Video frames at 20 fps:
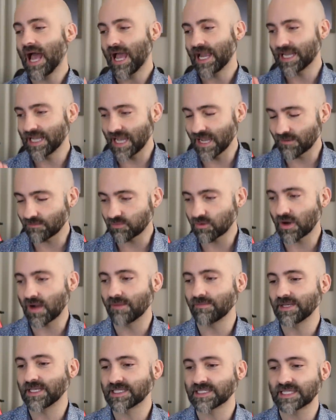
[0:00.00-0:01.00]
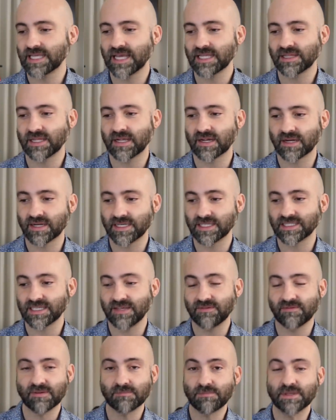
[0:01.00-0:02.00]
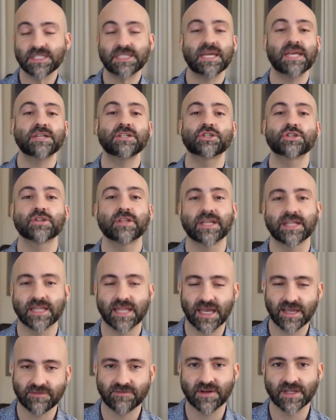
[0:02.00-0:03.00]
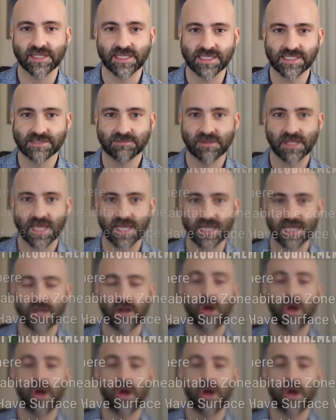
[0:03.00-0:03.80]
I can't promise that there is even potentially life on this planet.